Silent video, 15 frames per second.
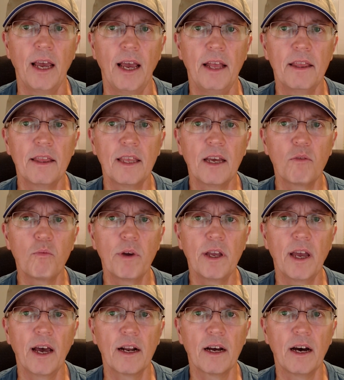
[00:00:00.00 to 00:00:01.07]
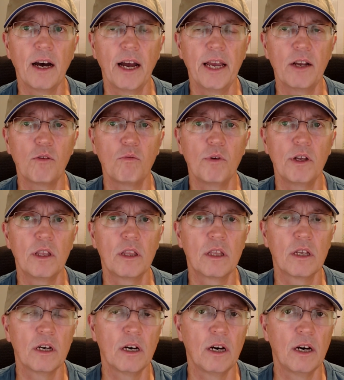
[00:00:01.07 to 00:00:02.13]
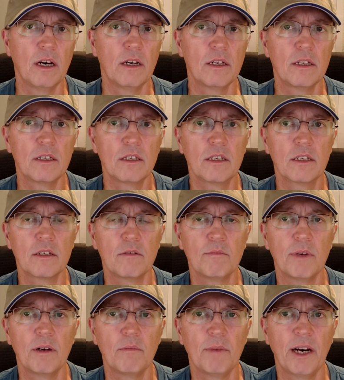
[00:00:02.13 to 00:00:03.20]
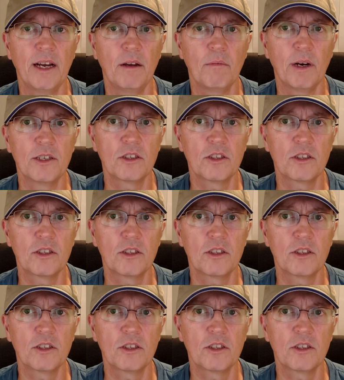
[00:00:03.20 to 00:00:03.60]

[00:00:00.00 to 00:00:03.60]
And then we had a hike with my